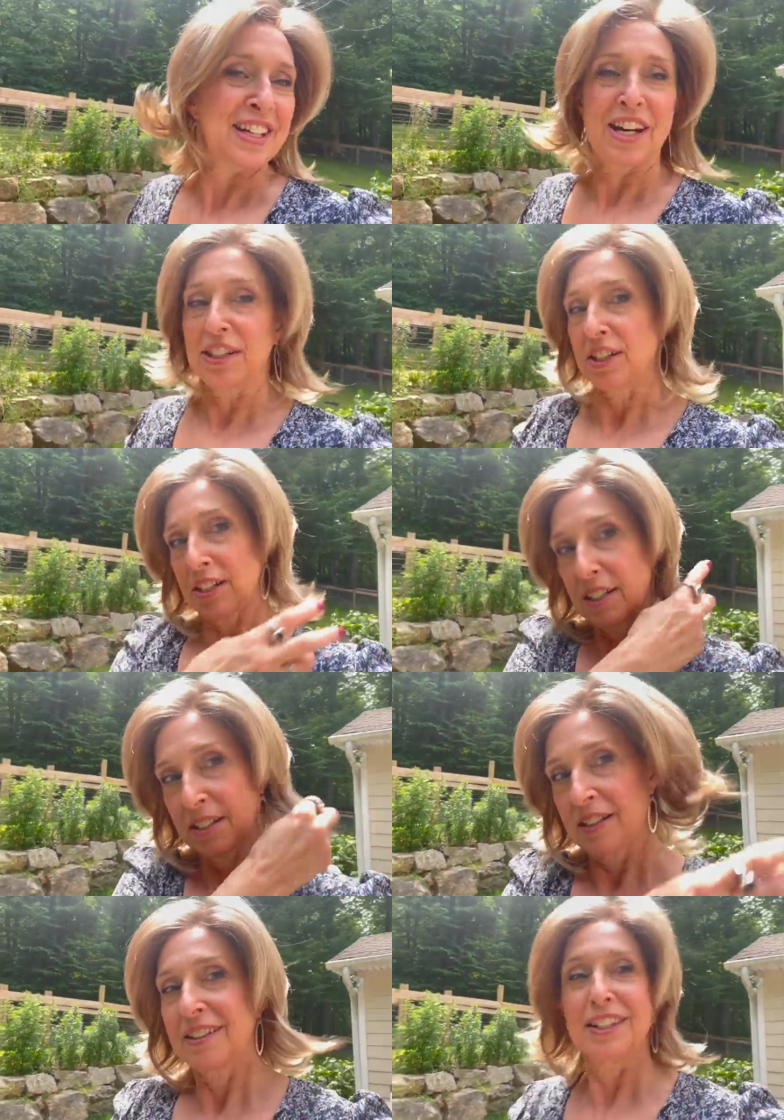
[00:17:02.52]
Got the
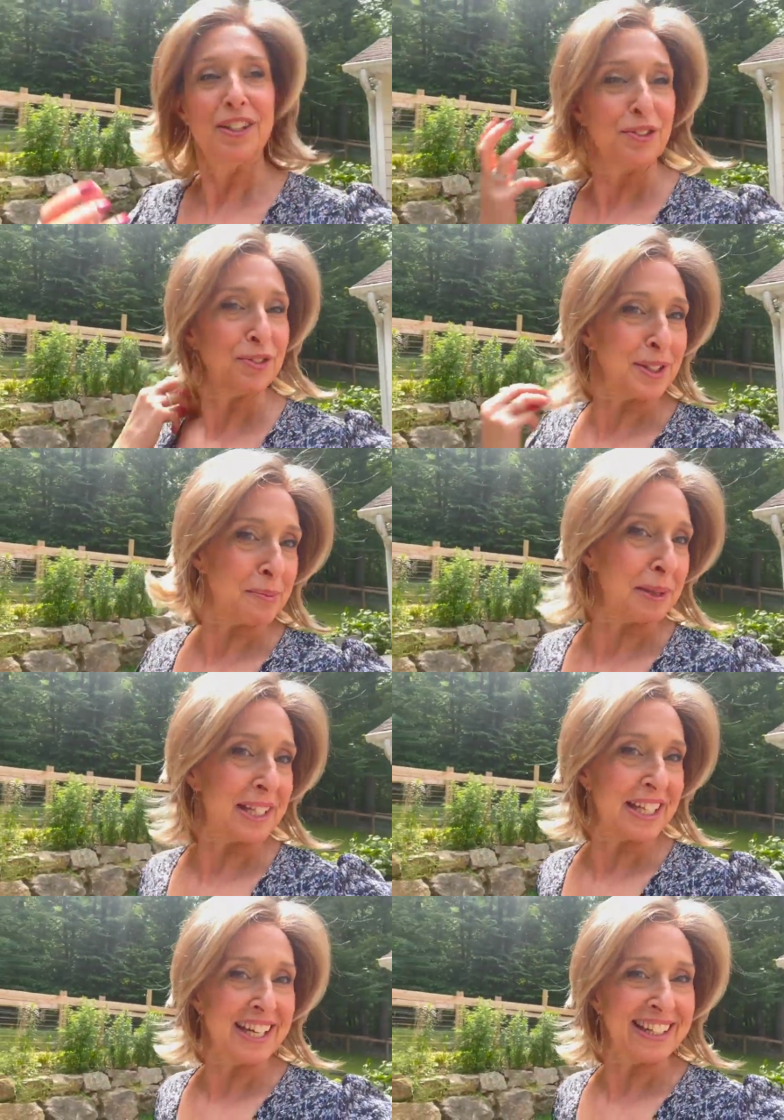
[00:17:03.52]
little flip at
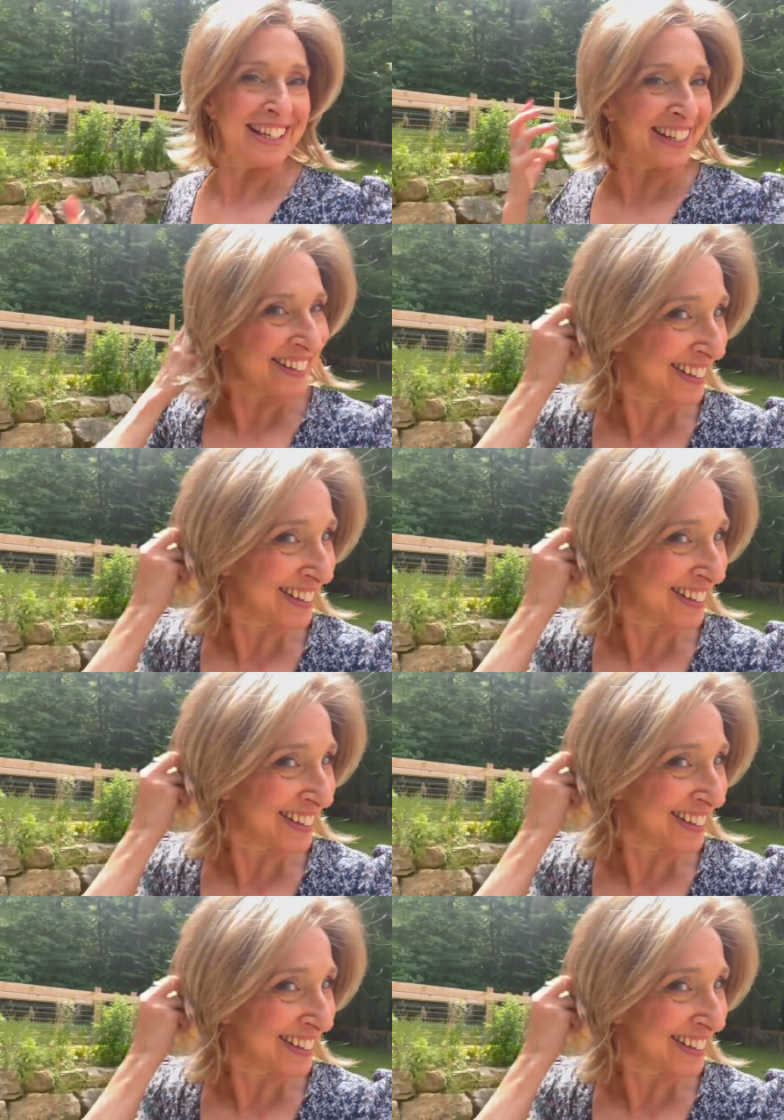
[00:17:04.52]
the end there.